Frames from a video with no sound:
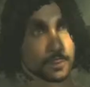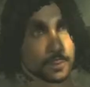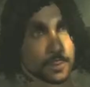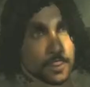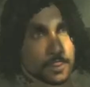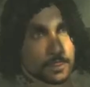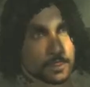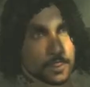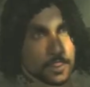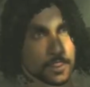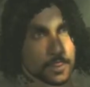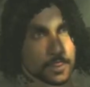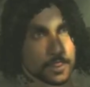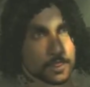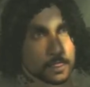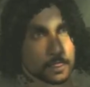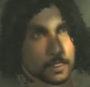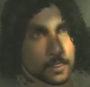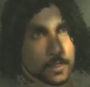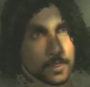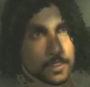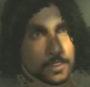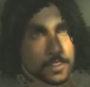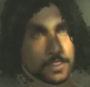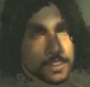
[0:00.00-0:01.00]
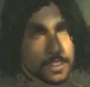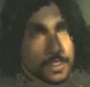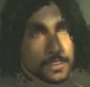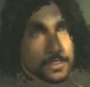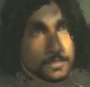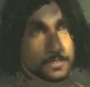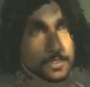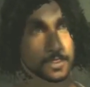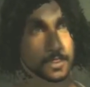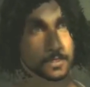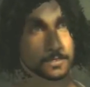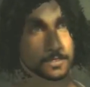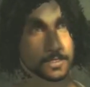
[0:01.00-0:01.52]
be allowed to enter once I
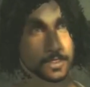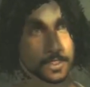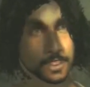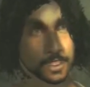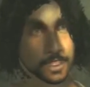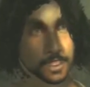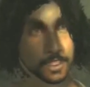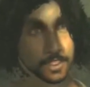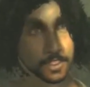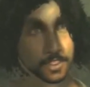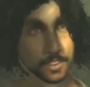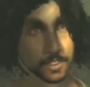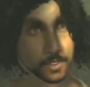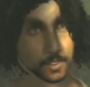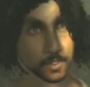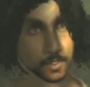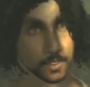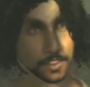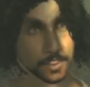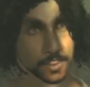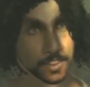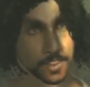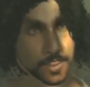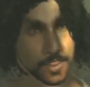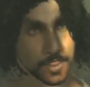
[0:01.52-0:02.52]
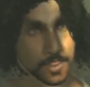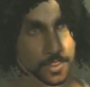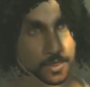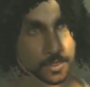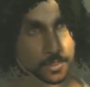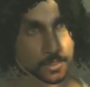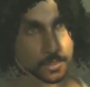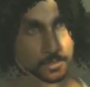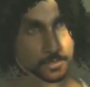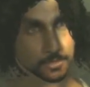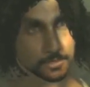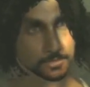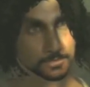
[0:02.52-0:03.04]
can verify who you
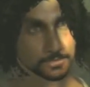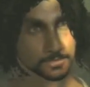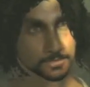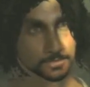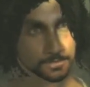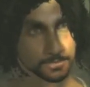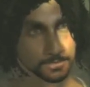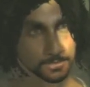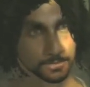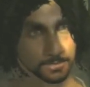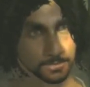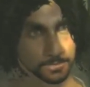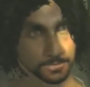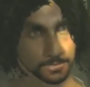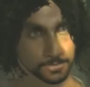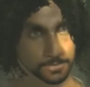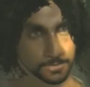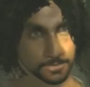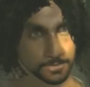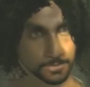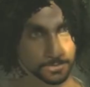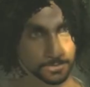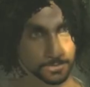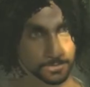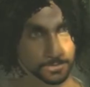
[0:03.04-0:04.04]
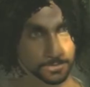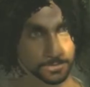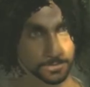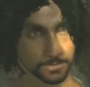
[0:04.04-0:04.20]
are. Okay, well then give me